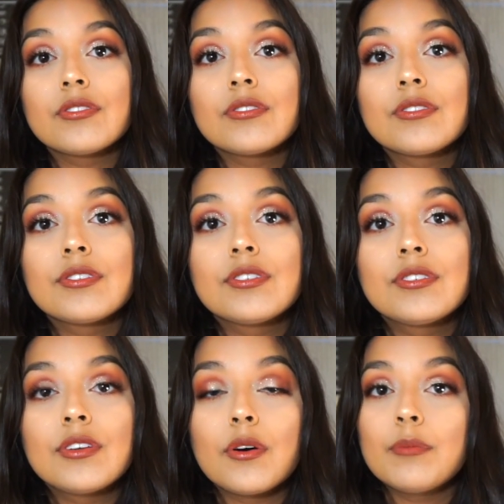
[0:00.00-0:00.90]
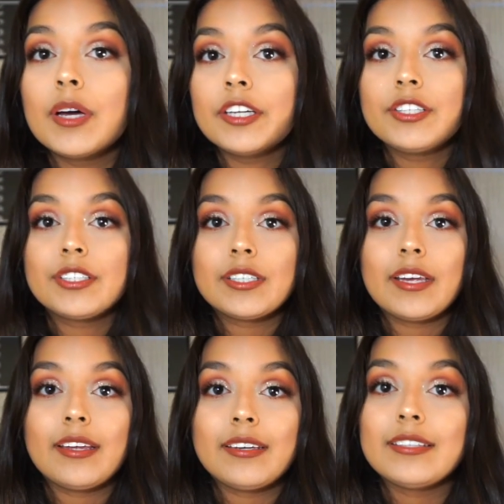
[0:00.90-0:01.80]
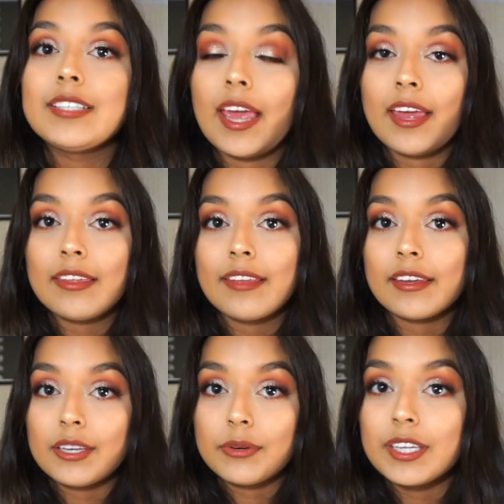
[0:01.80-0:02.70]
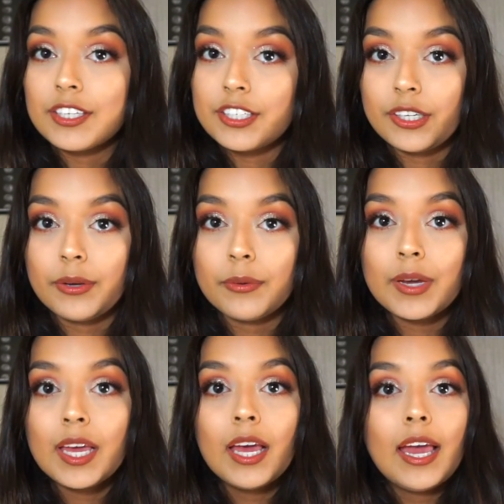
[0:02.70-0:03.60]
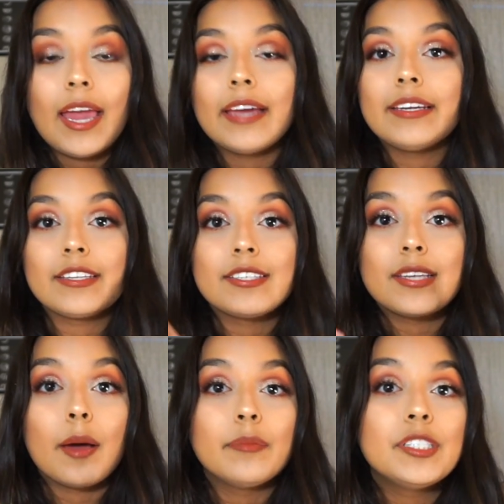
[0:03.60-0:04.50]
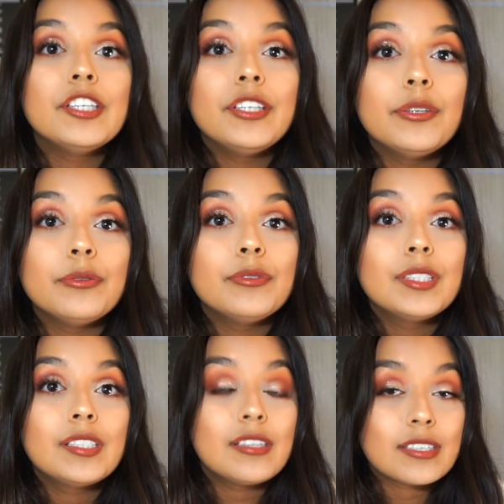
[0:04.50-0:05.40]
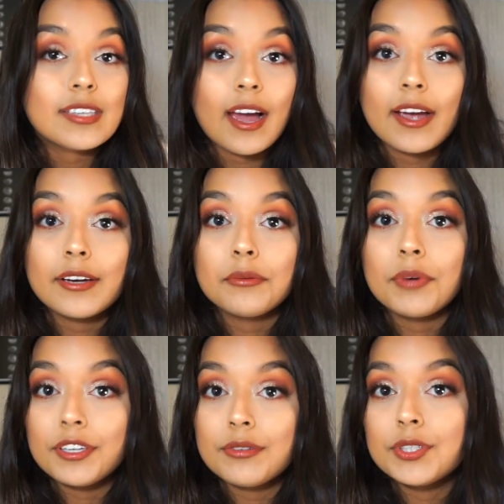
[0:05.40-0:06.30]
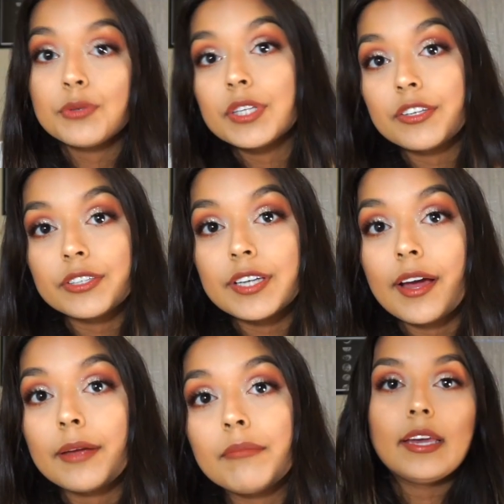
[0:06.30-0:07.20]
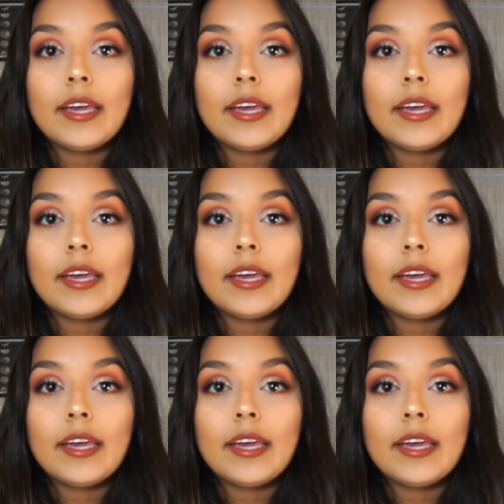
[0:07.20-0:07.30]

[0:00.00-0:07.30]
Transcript: so much in a day that you can do, and it's up to you to decide what you do with your time.